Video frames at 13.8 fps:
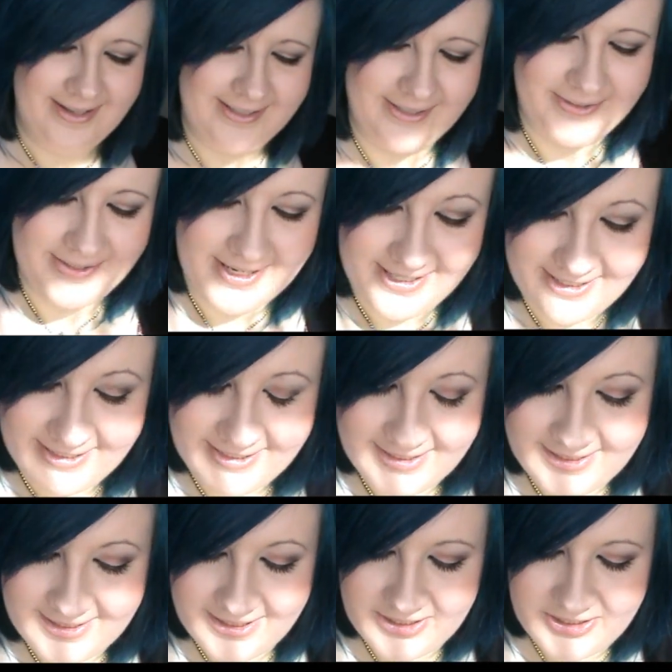Because I was like,
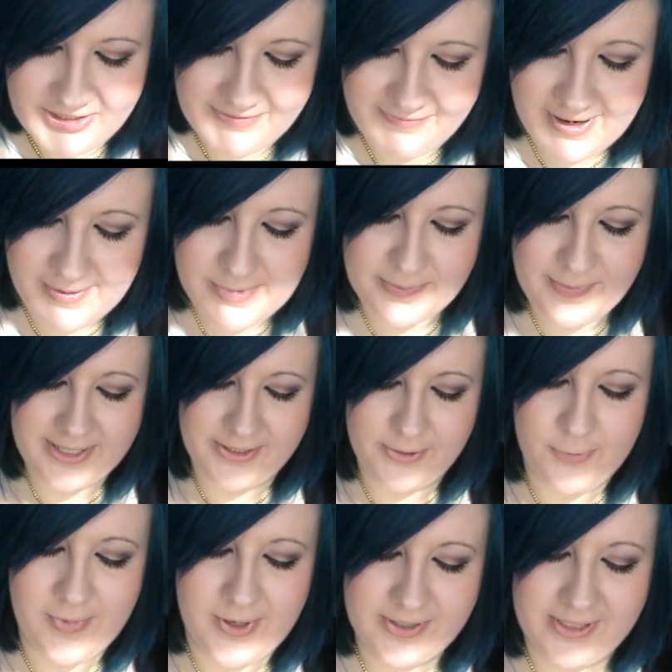Famous by
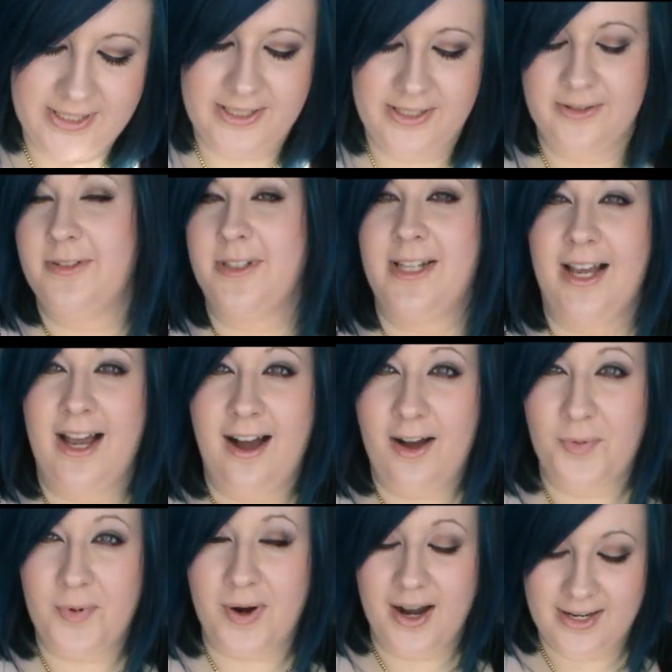Sue Moxley stuff was like
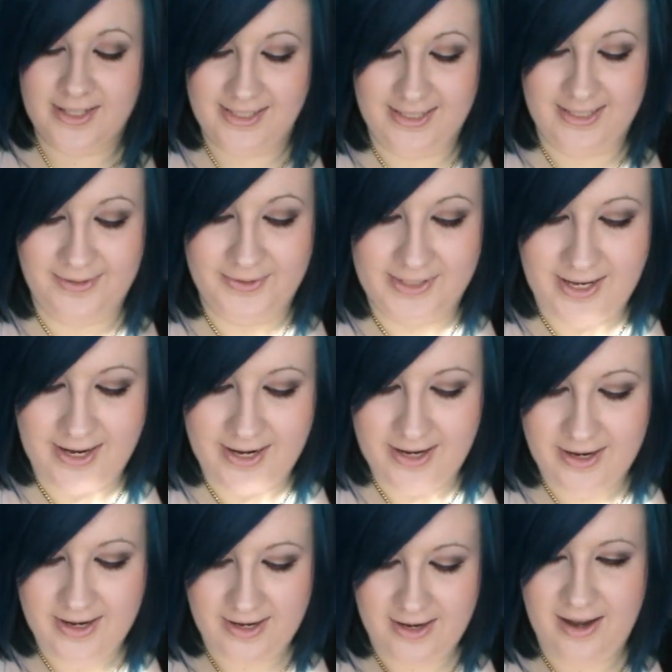half price. And I was like,
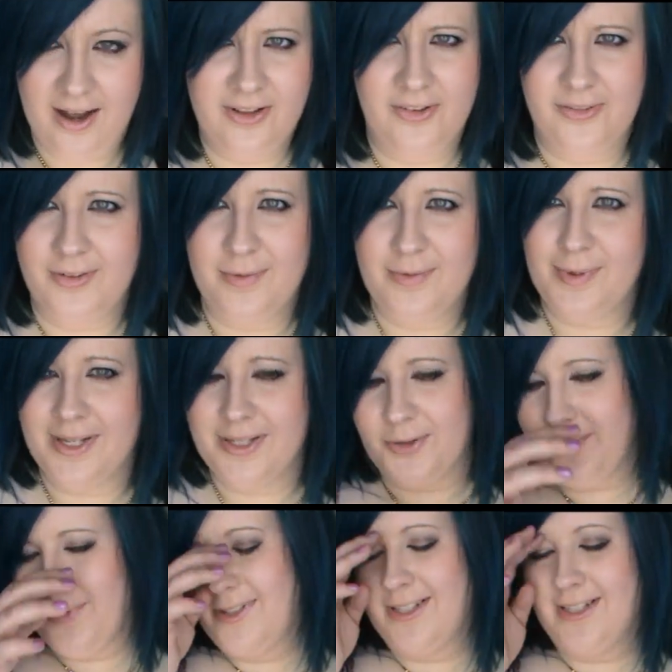I love Famous by Sue
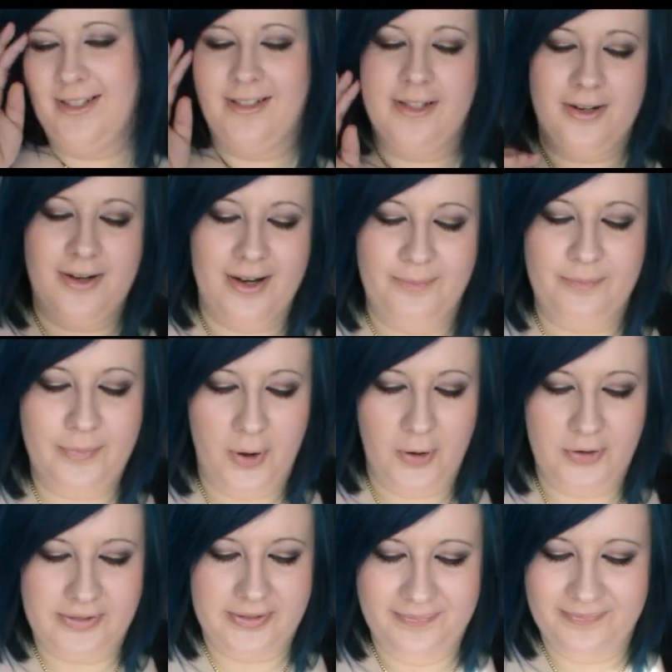Moxley, so I
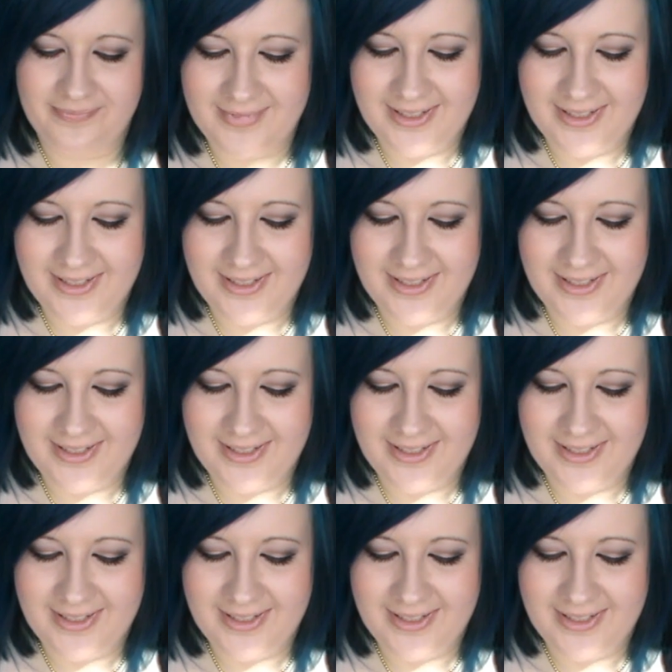bought some.